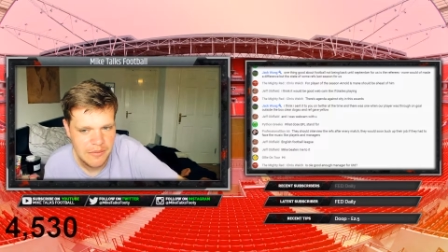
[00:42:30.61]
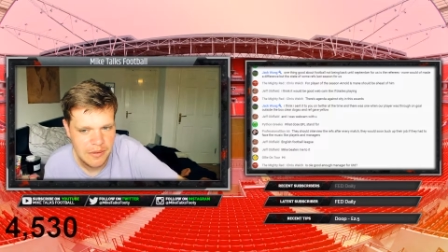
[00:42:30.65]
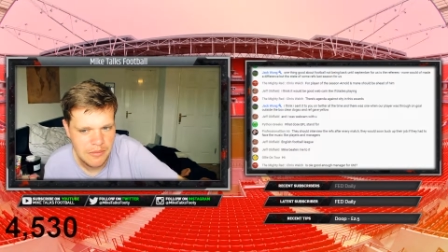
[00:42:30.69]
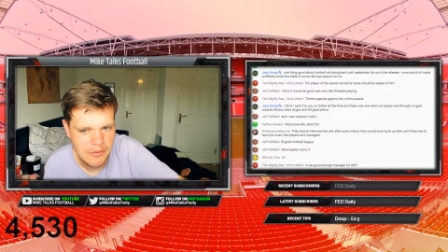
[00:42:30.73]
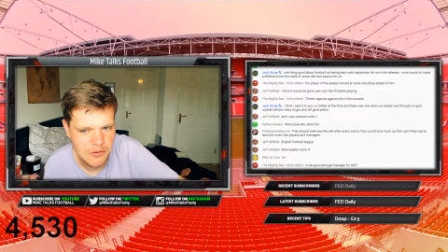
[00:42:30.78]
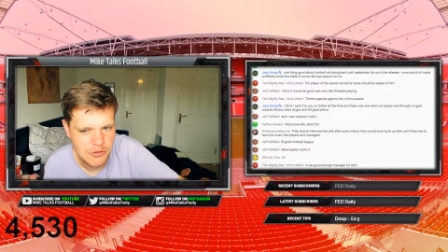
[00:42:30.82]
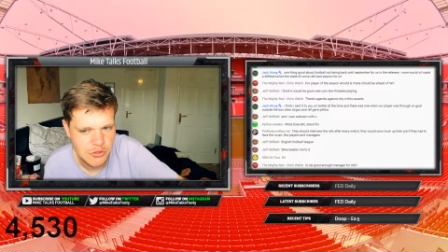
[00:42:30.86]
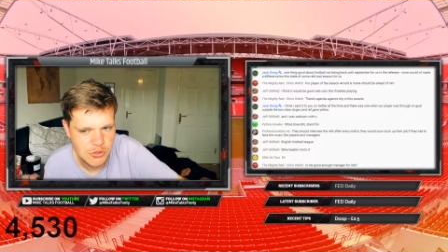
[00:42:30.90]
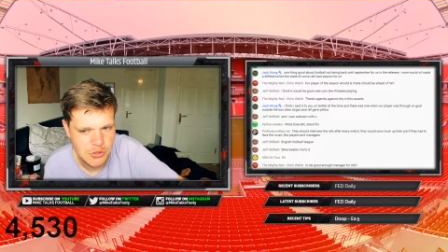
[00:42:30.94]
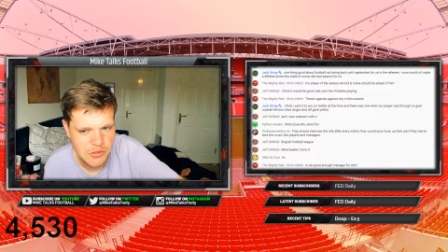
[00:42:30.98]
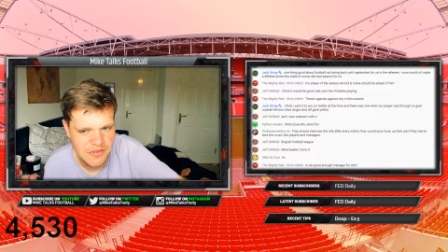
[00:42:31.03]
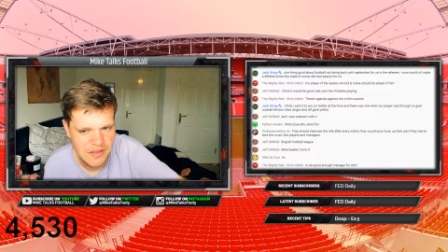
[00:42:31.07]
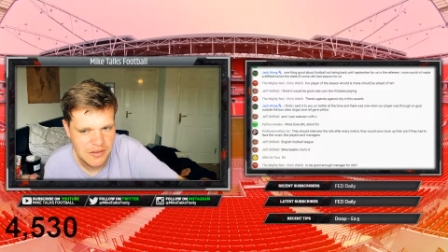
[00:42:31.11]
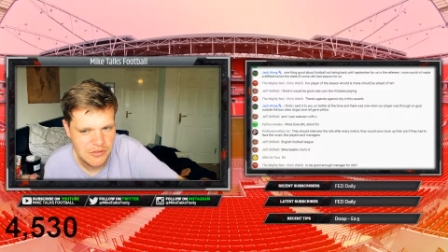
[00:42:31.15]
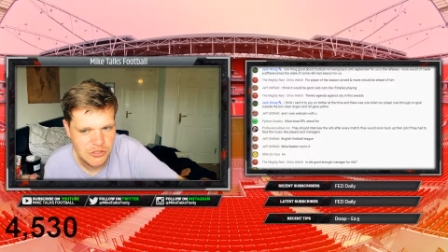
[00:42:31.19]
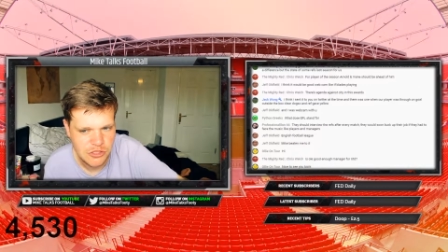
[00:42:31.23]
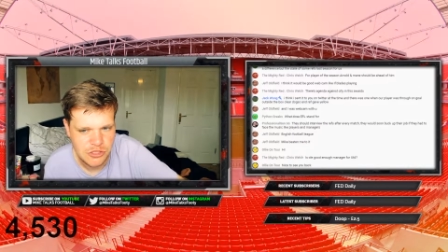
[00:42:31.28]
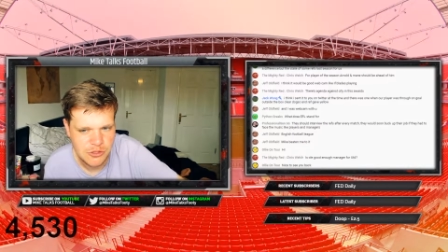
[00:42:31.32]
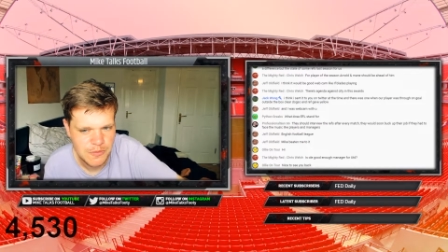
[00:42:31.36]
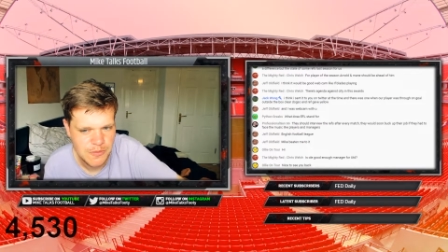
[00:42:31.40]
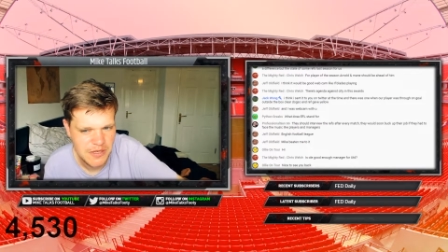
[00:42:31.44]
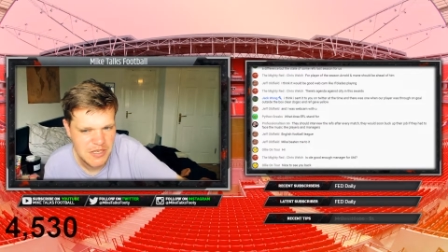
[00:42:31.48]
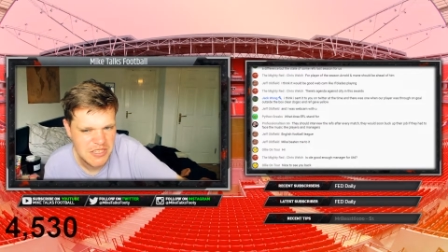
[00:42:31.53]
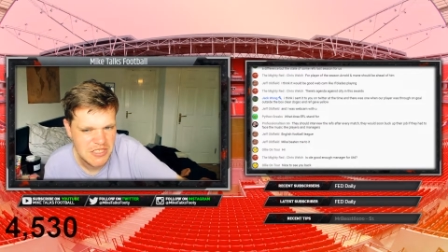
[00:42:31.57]
I'm not sure if that's
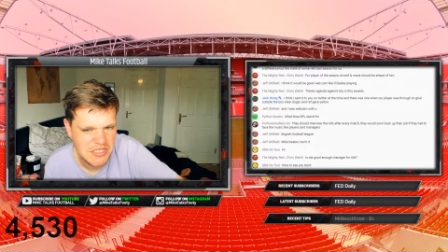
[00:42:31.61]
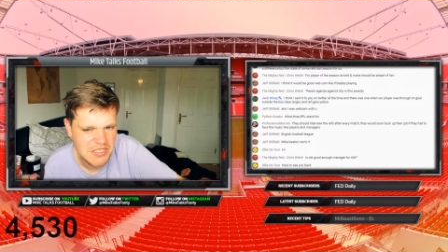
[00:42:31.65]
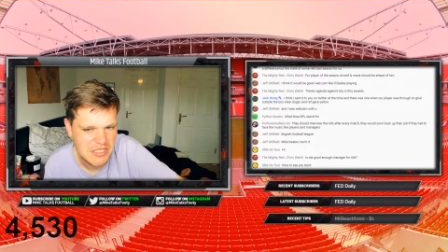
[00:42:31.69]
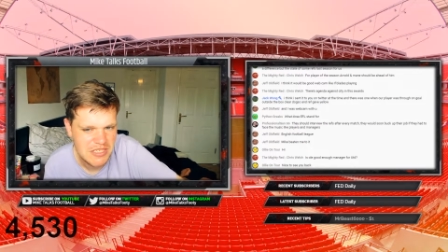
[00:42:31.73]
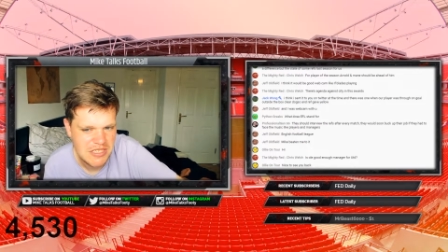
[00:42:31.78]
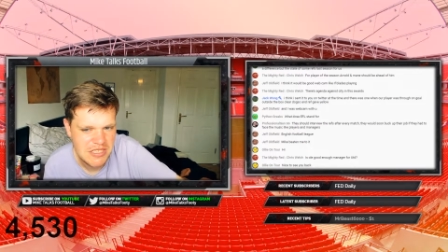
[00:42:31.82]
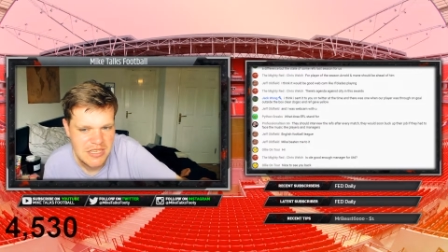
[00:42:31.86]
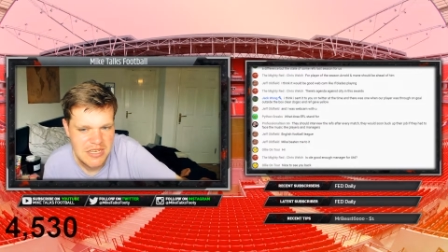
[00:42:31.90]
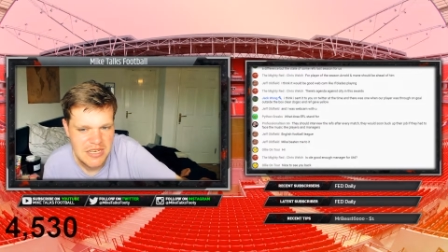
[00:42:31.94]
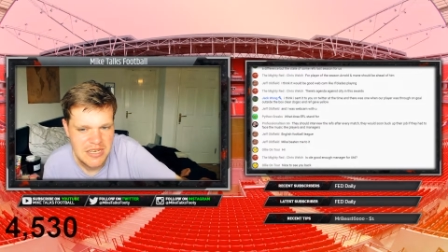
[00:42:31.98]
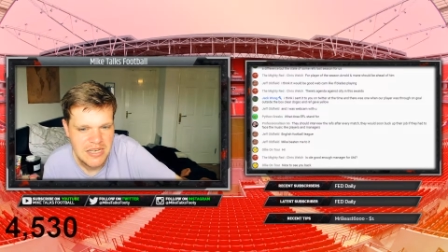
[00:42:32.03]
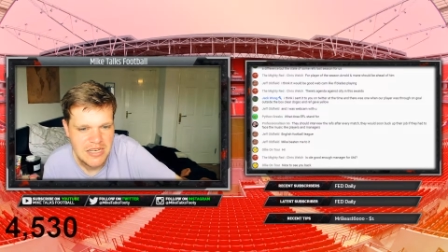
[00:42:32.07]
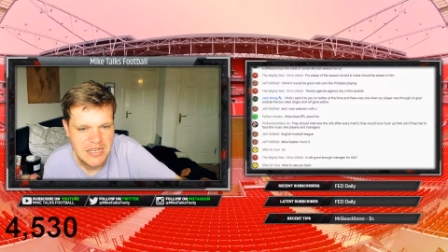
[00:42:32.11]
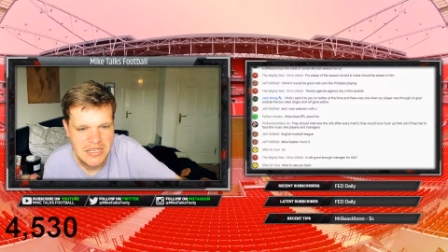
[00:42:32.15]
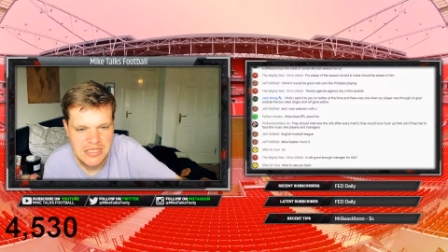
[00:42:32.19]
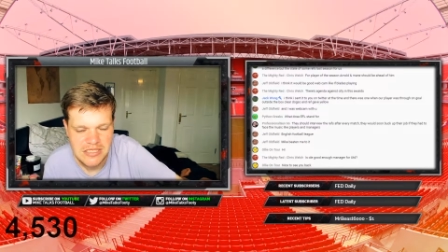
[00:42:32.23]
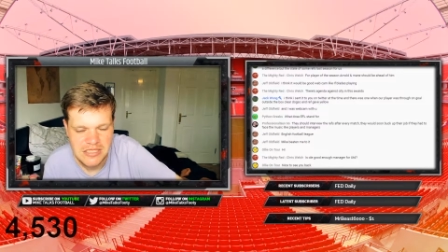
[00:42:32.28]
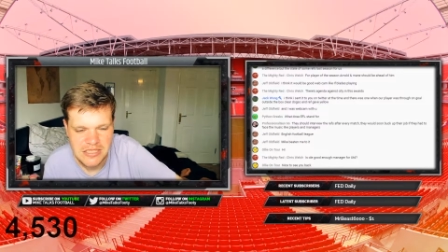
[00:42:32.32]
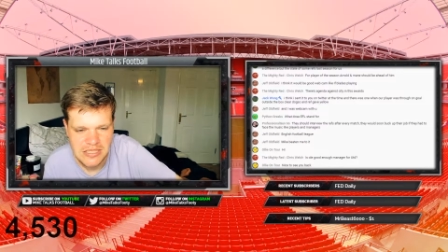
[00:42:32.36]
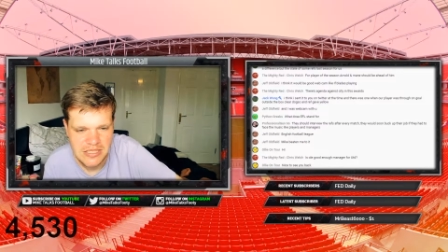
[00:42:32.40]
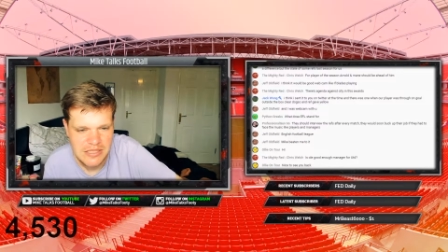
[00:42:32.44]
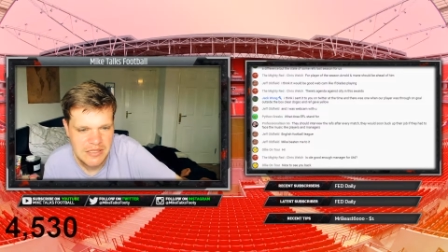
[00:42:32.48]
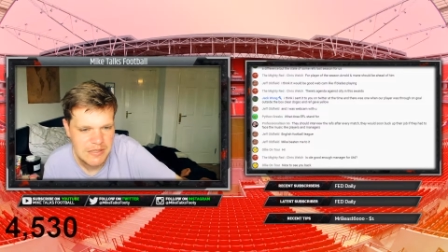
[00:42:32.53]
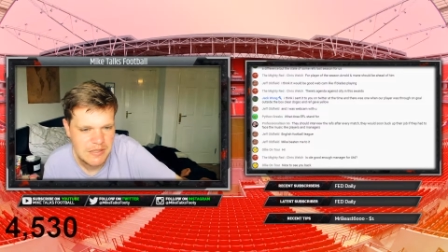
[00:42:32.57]
just because
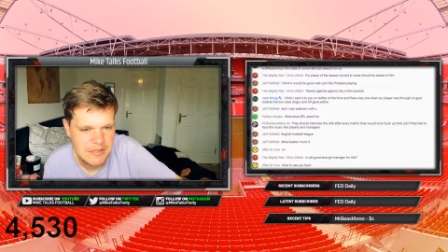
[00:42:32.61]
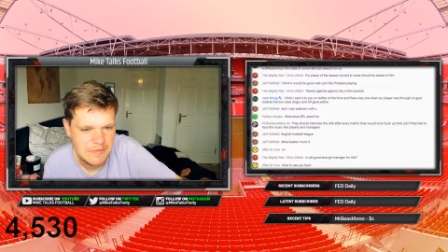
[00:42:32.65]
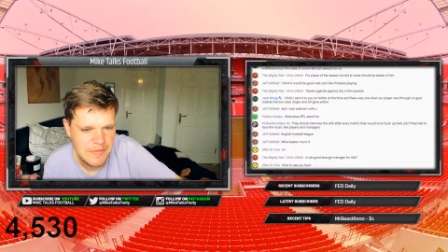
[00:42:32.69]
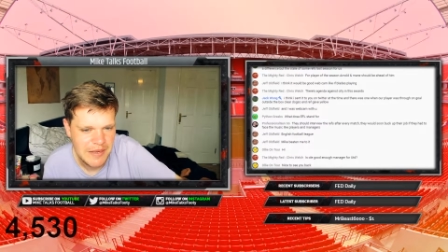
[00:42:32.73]
she's